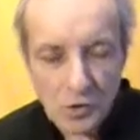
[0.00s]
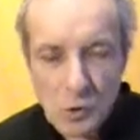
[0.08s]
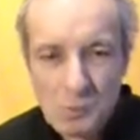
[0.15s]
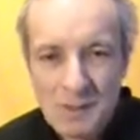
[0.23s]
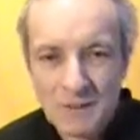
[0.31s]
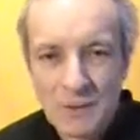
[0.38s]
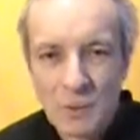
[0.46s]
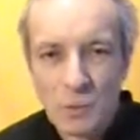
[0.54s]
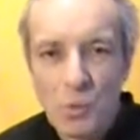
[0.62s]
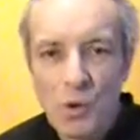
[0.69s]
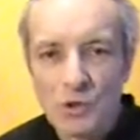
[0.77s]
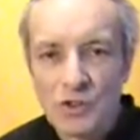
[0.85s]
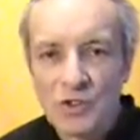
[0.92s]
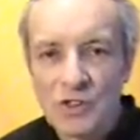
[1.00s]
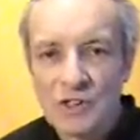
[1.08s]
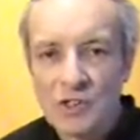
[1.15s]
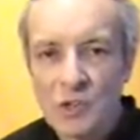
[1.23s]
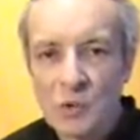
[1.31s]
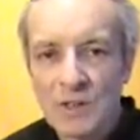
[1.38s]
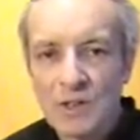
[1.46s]
no matter what
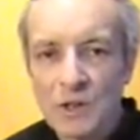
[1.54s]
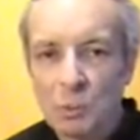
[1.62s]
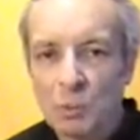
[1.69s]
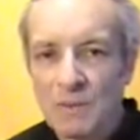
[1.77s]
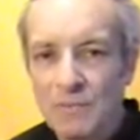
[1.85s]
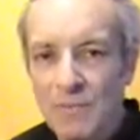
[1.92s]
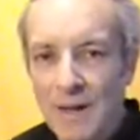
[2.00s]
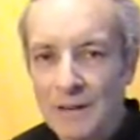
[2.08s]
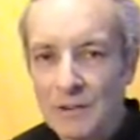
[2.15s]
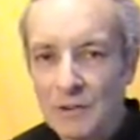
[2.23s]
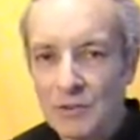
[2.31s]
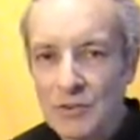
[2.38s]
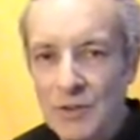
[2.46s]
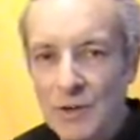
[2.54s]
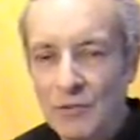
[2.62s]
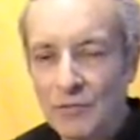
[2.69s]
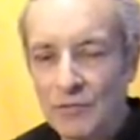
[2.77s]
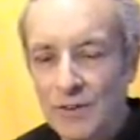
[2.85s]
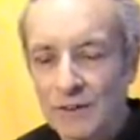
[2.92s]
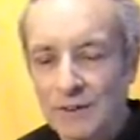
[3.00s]
situation we find
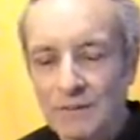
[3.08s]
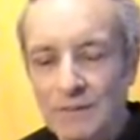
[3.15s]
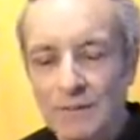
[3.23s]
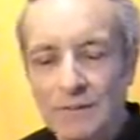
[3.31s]
ourselves in,